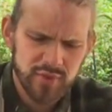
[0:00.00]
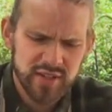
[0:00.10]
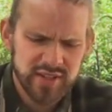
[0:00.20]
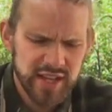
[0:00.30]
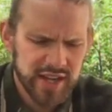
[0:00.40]

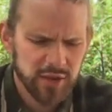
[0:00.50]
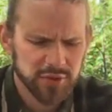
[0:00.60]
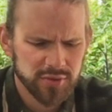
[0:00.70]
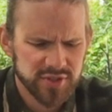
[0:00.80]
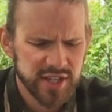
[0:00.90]
take out
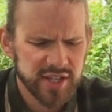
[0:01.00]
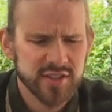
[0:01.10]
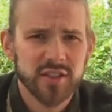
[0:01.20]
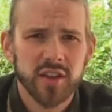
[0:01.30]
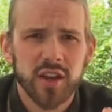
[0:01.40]
those
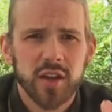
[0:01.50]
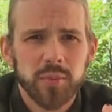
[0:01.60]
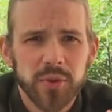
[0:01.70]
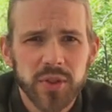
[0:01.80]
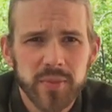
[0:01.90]
seeds,
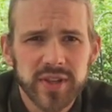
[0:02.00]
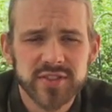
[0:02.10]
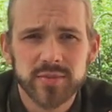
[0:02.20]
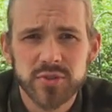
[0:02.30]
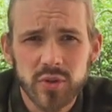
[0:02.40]
put them in
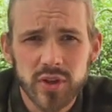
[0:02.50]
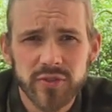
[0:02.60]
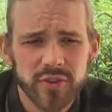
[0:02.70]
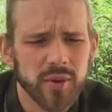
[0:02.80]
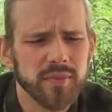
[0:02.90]
some soil
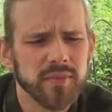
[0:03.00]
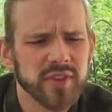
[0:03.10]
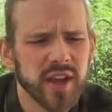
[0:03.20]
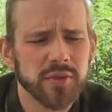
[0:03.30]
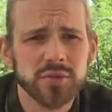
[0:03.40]
from
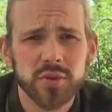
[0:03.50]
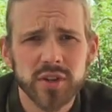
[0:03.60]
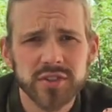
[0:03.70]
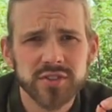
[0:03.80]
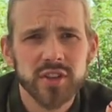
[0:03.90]
the
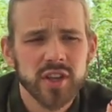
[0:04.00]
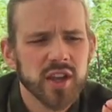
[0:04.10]
outdoors,